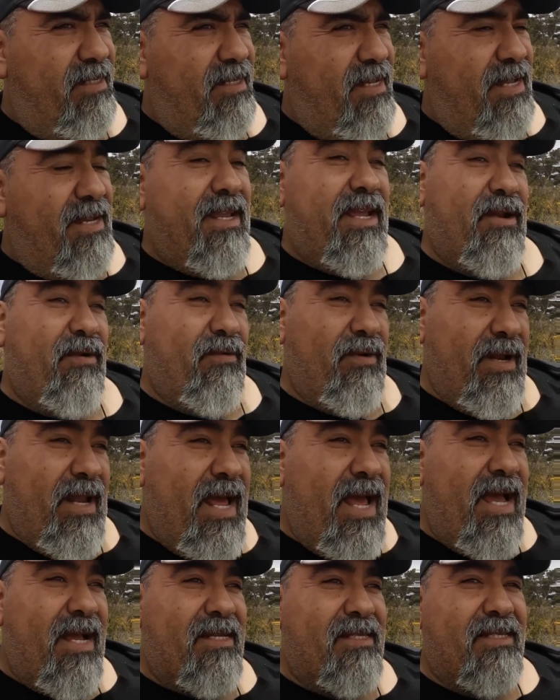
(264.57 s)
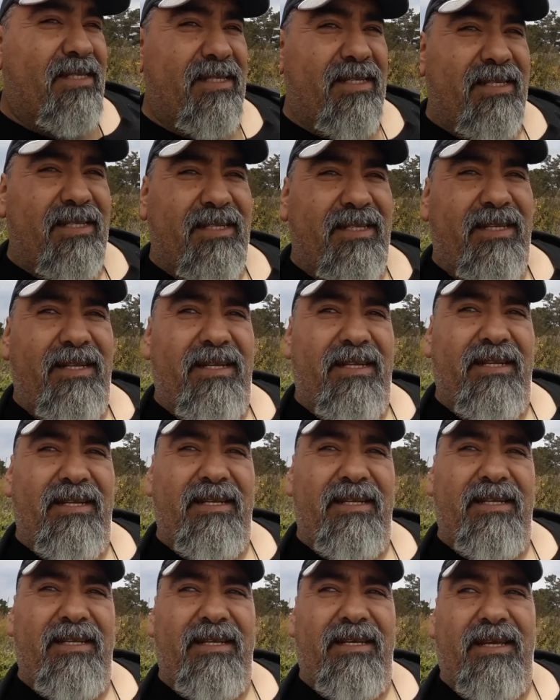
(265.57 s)
and you get relaxed
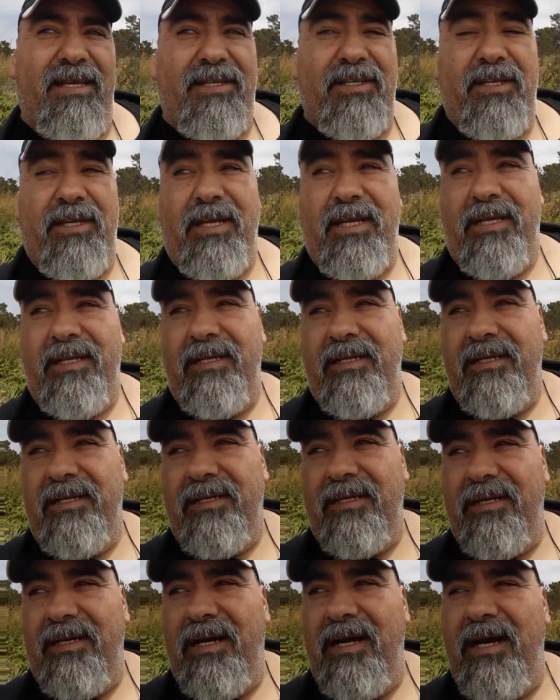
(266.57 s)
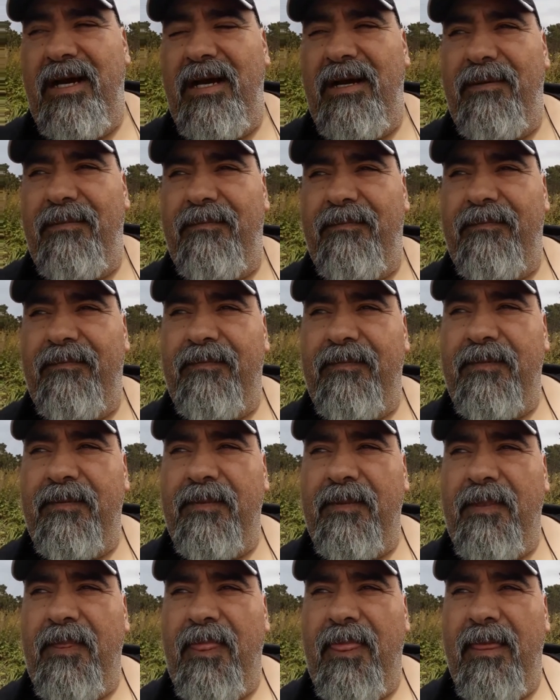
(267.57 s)
and you get, um,
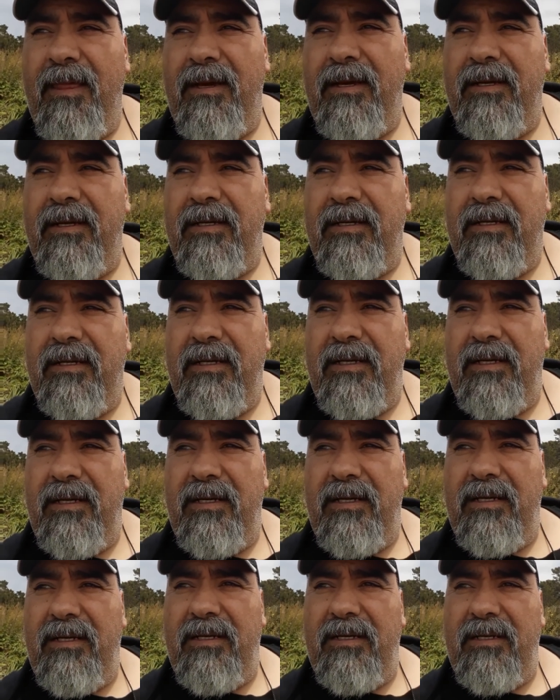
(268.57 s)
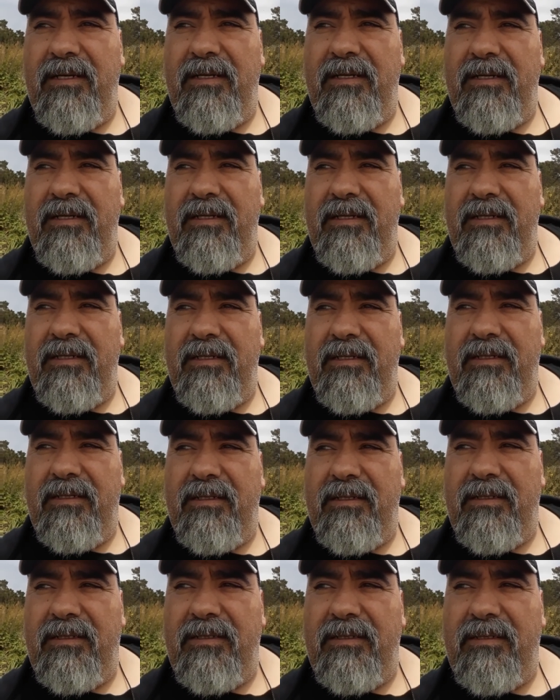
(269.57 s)
uh,
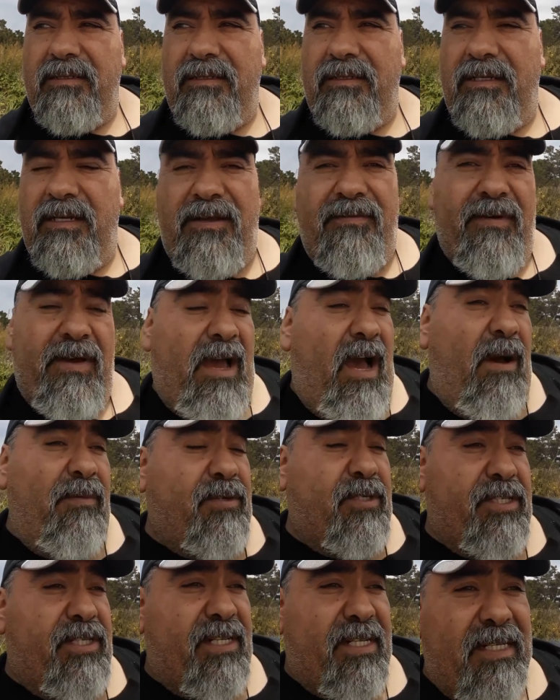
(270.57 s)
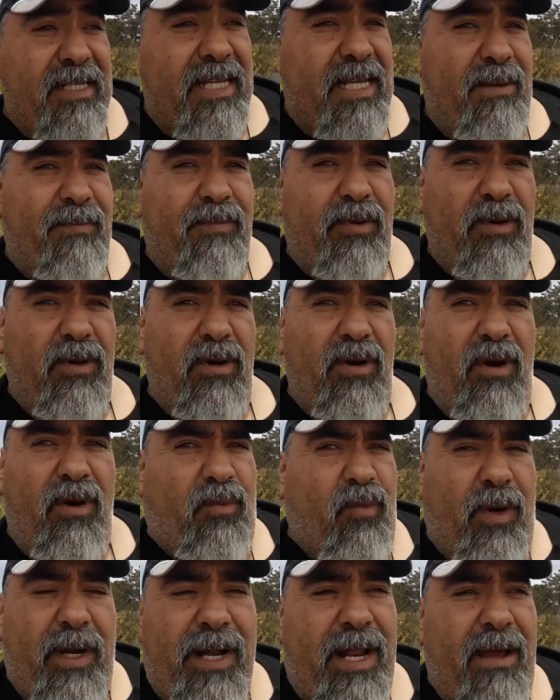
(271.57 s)
you know, if it helps you sleep, or, or
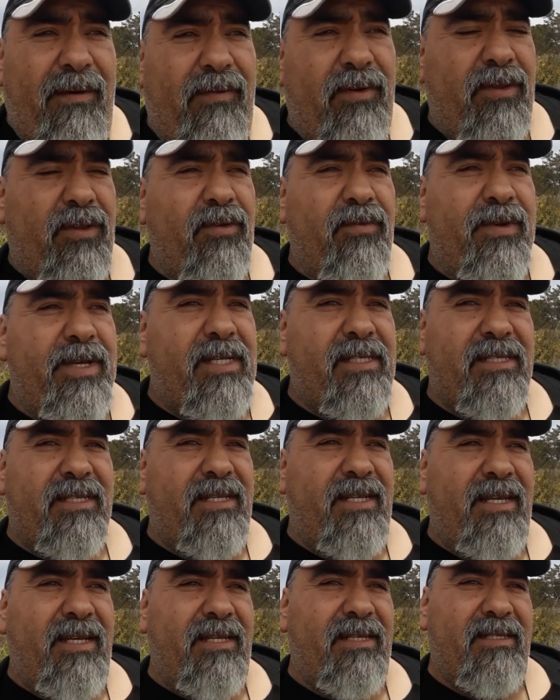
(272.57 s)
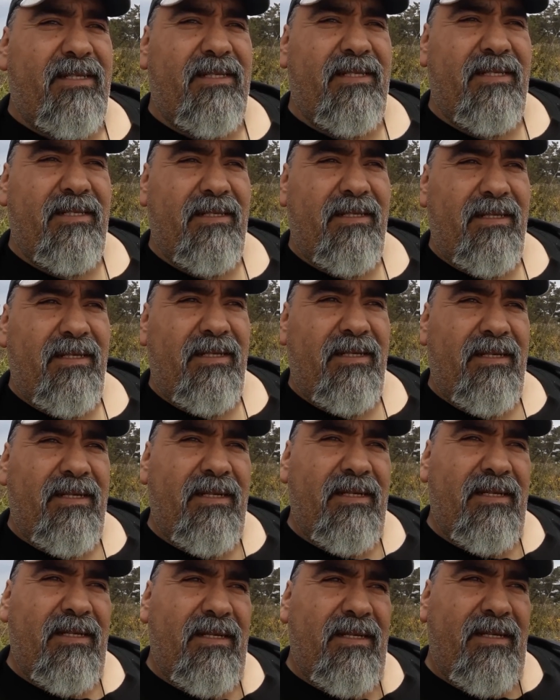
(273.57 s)
whatever the reason is,
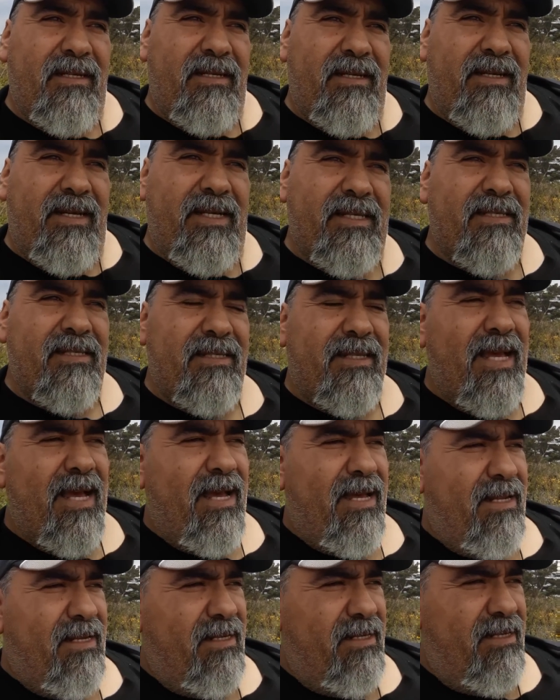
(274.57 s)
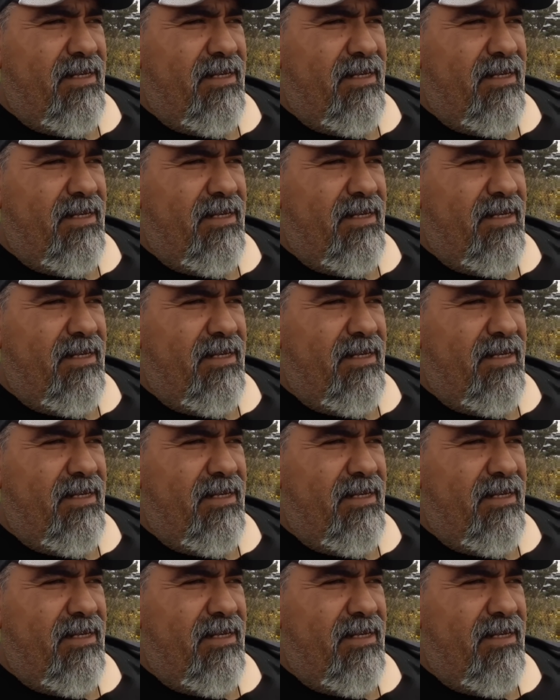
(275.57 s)
isn't that